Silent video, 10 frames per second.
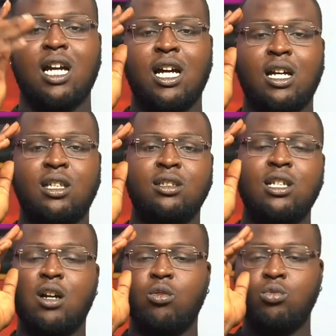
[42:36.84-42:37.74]
and
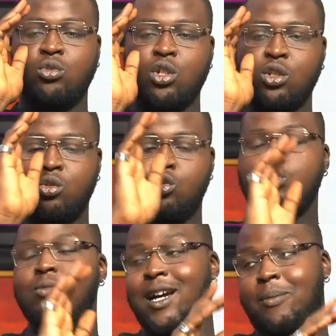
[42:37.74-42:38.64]
I will just
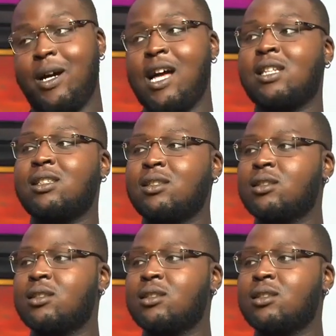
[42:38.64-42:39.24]
do my part,